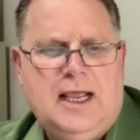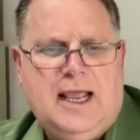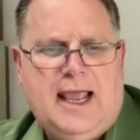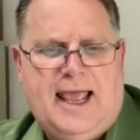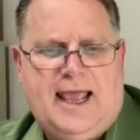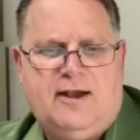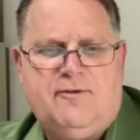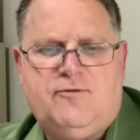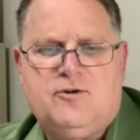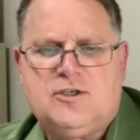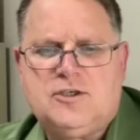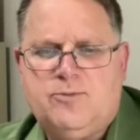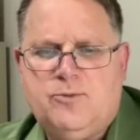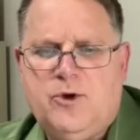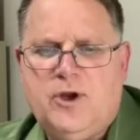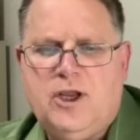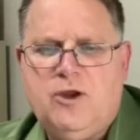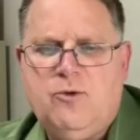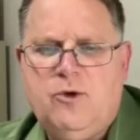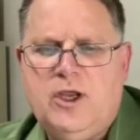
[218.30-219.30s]
And for
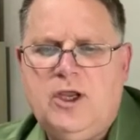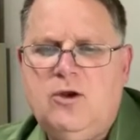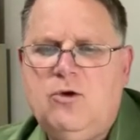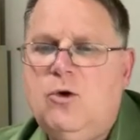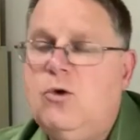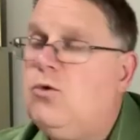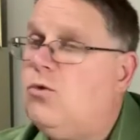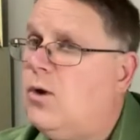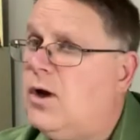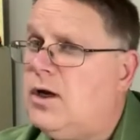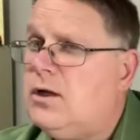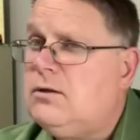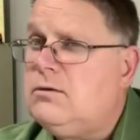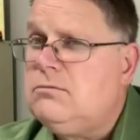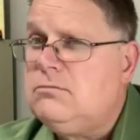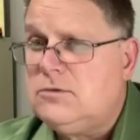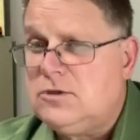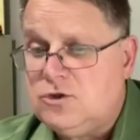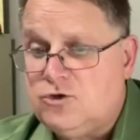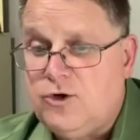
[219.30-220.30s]
spring wheat,
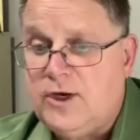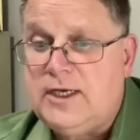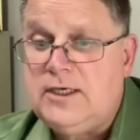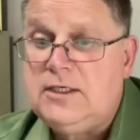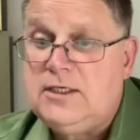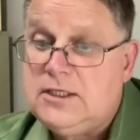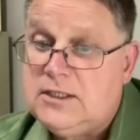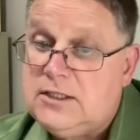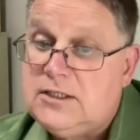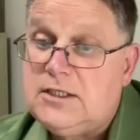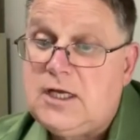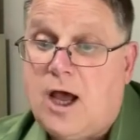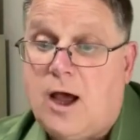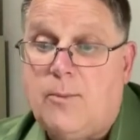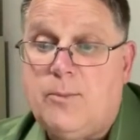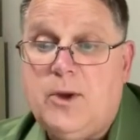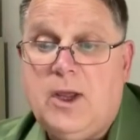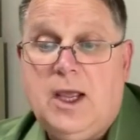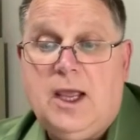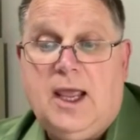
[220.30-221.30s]
well, the trend is
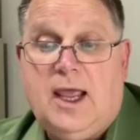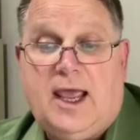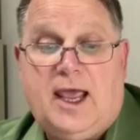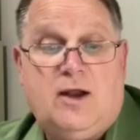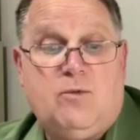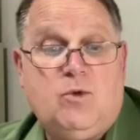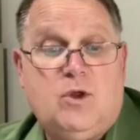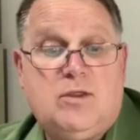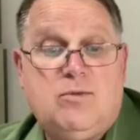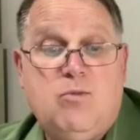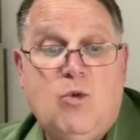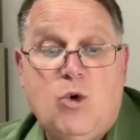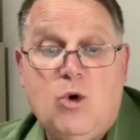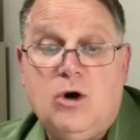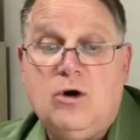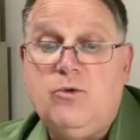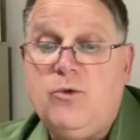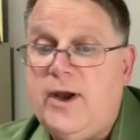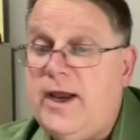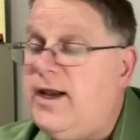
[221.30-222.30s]
up. And with
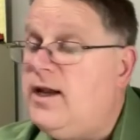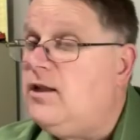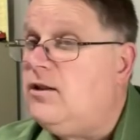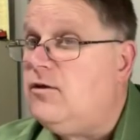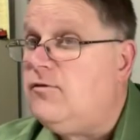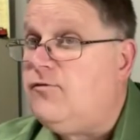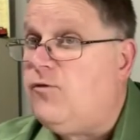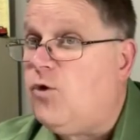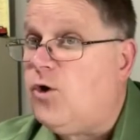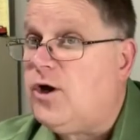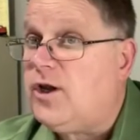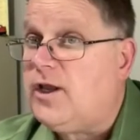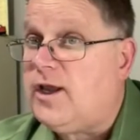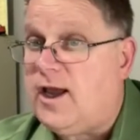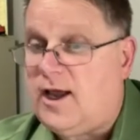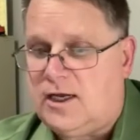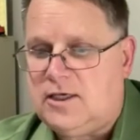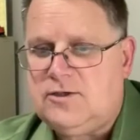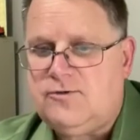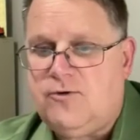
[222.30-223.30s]
more rain in the
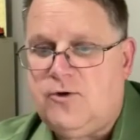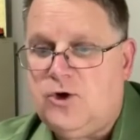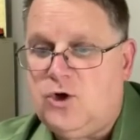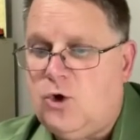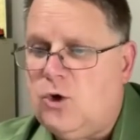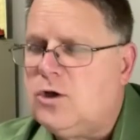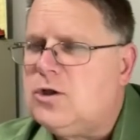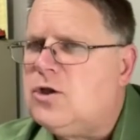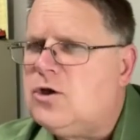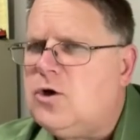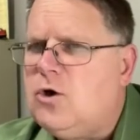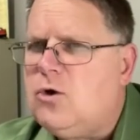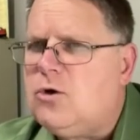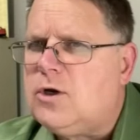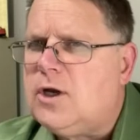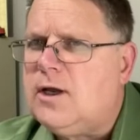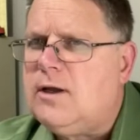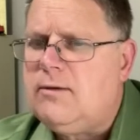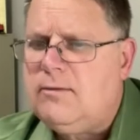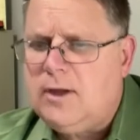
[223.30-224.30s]
forecast for North
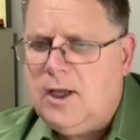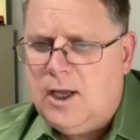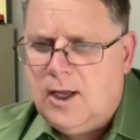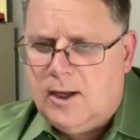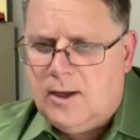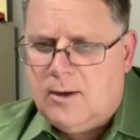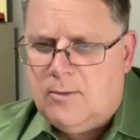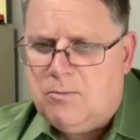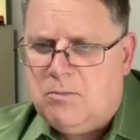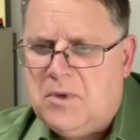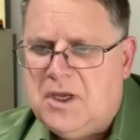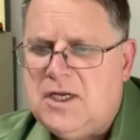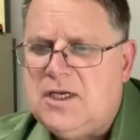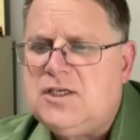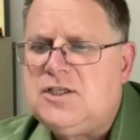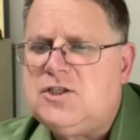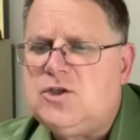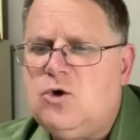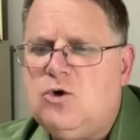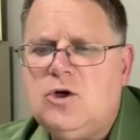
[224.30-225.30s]
Dakota,
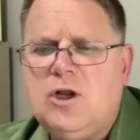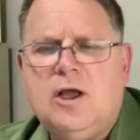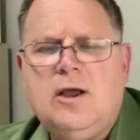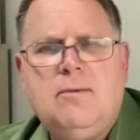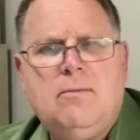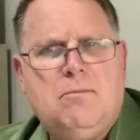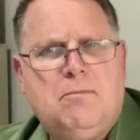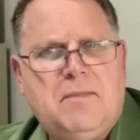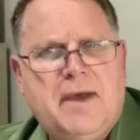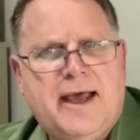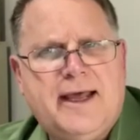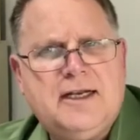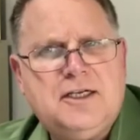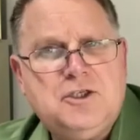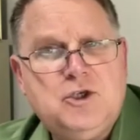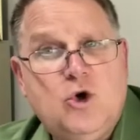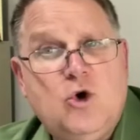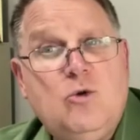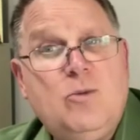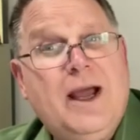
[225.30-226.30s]
Minnesota,
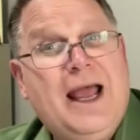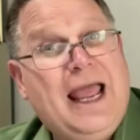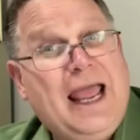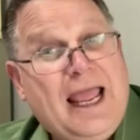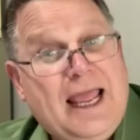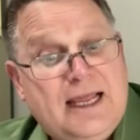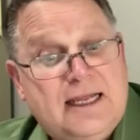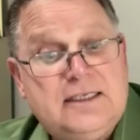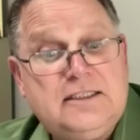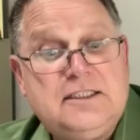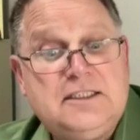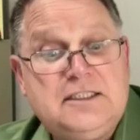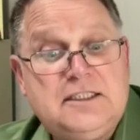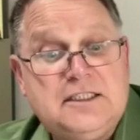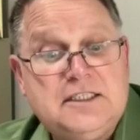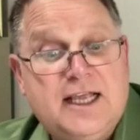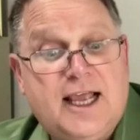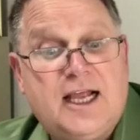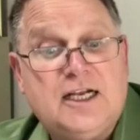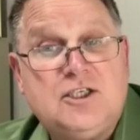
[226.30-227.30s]
Manitoba, and
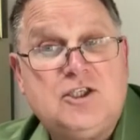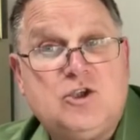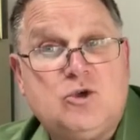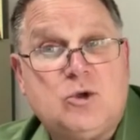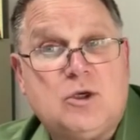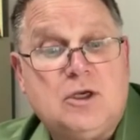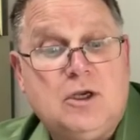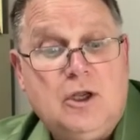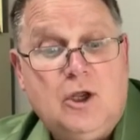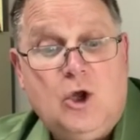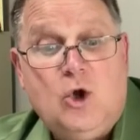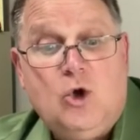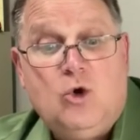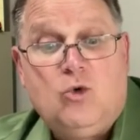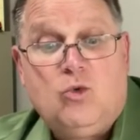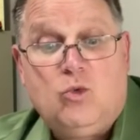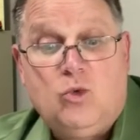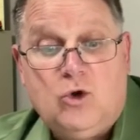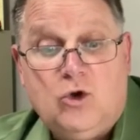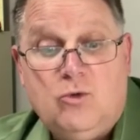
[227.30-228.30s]
Saskatchewan,
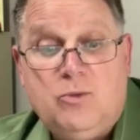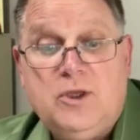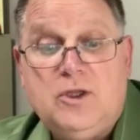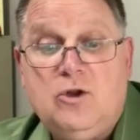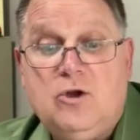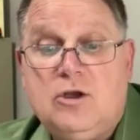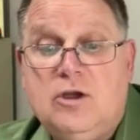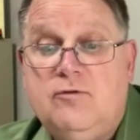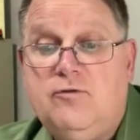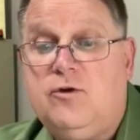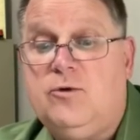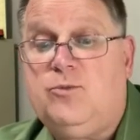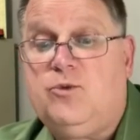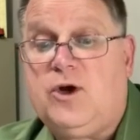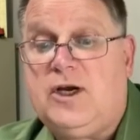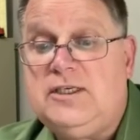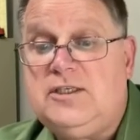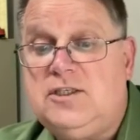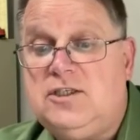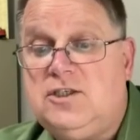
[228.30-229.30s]
we'll be looking for
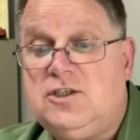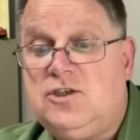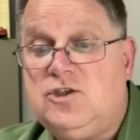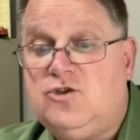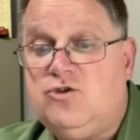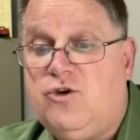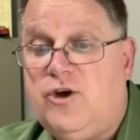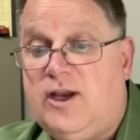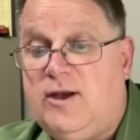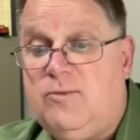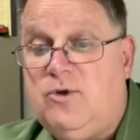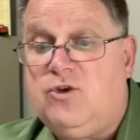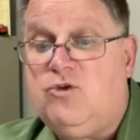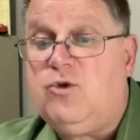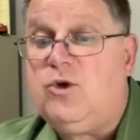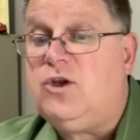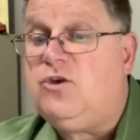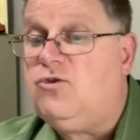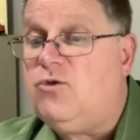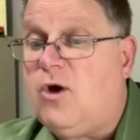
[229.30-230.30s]
prices to trade
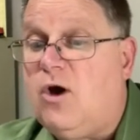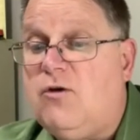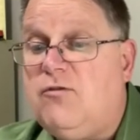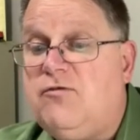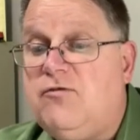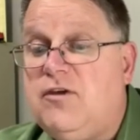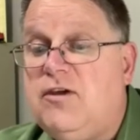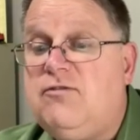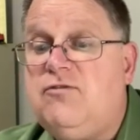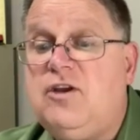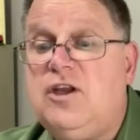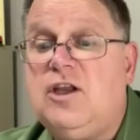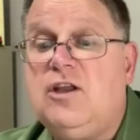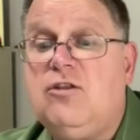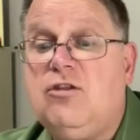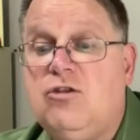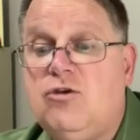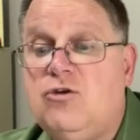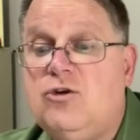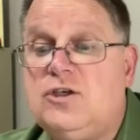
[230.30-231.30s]
between $12.50
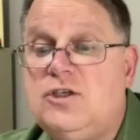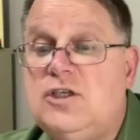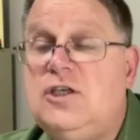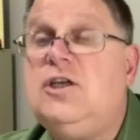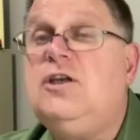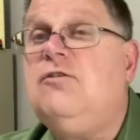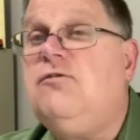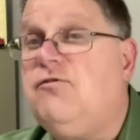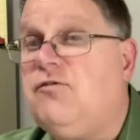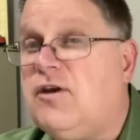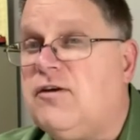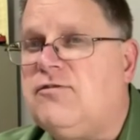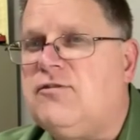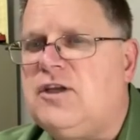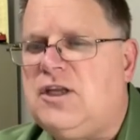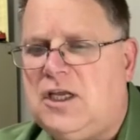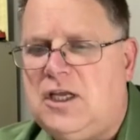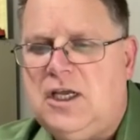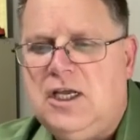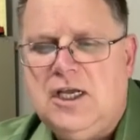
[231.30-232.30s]
and
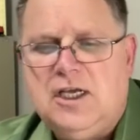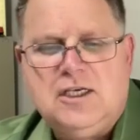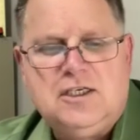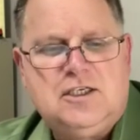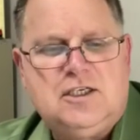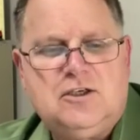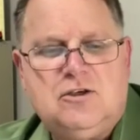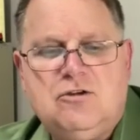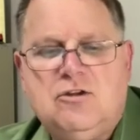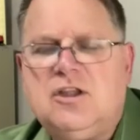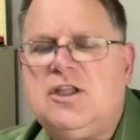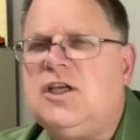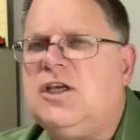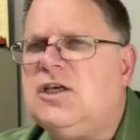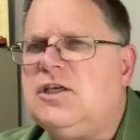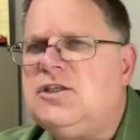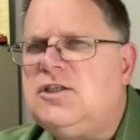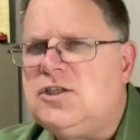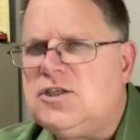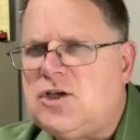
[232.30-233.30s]
$13.50 till
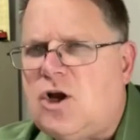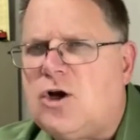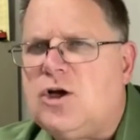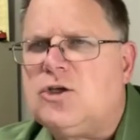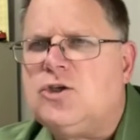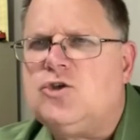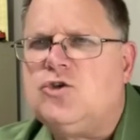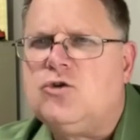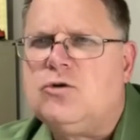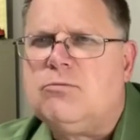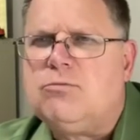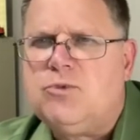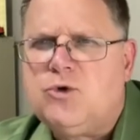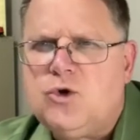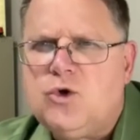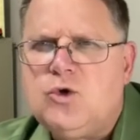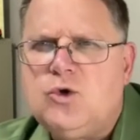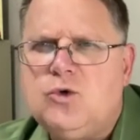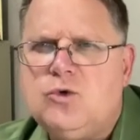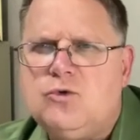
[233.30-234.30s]
things start to
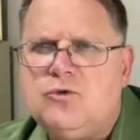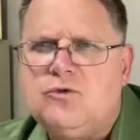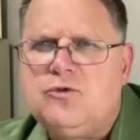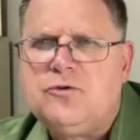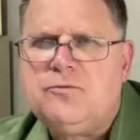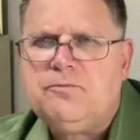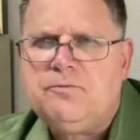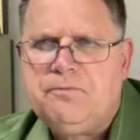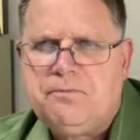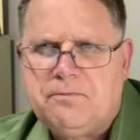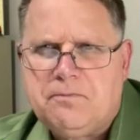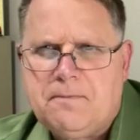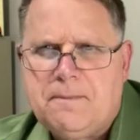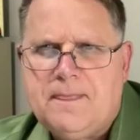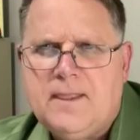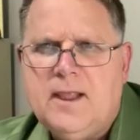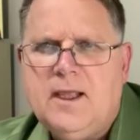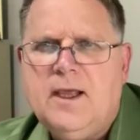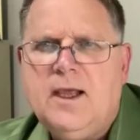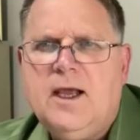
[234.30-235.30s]
improve.
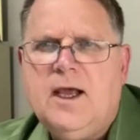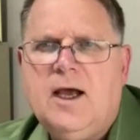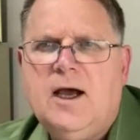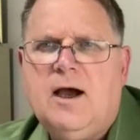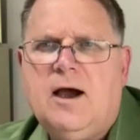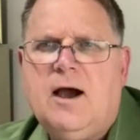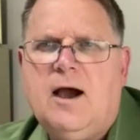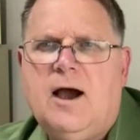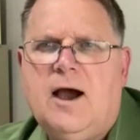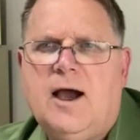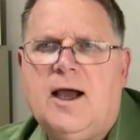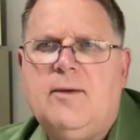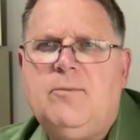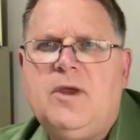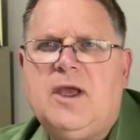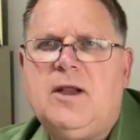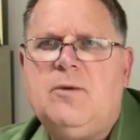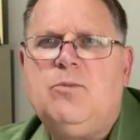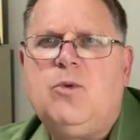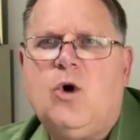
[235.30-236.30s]
I'm
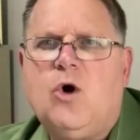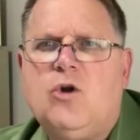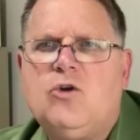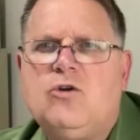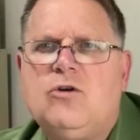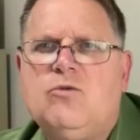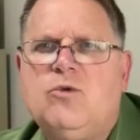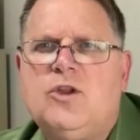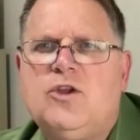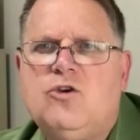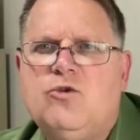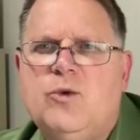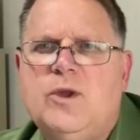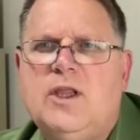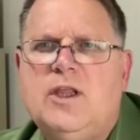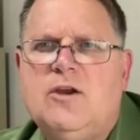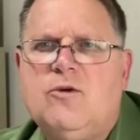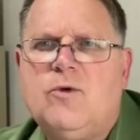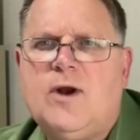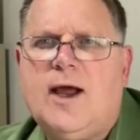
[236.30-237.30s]
Ed Baldwin with your
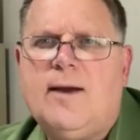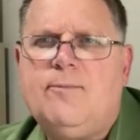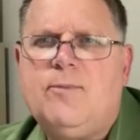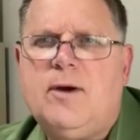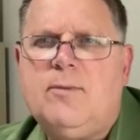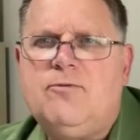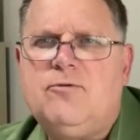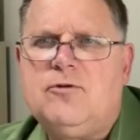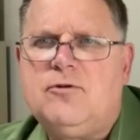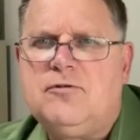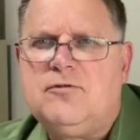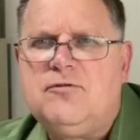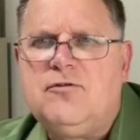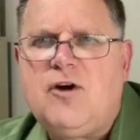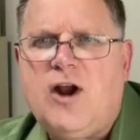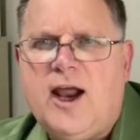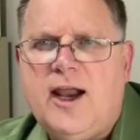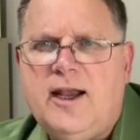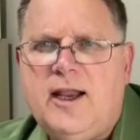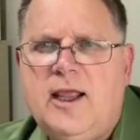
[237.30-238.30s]
weekly wrap-up for
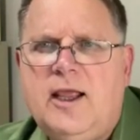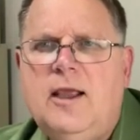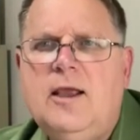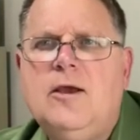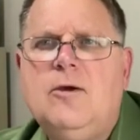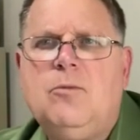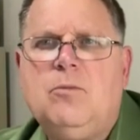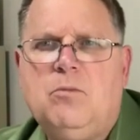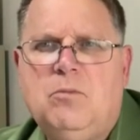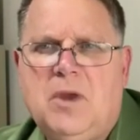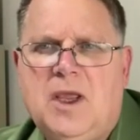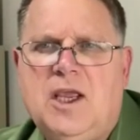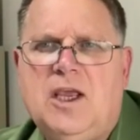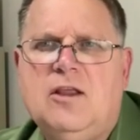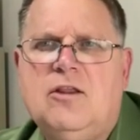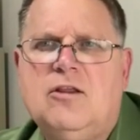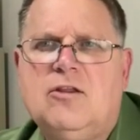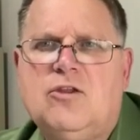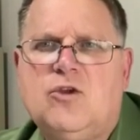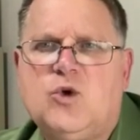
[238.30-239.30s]
Friday,
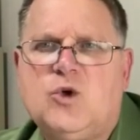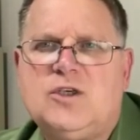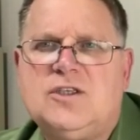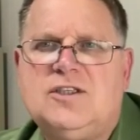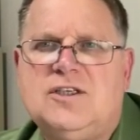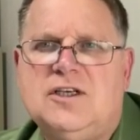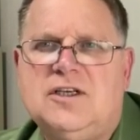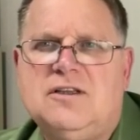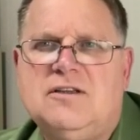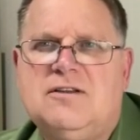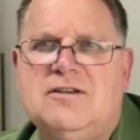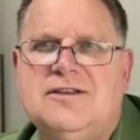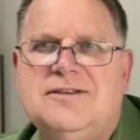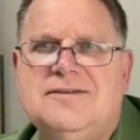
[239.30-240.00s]
May the 13th.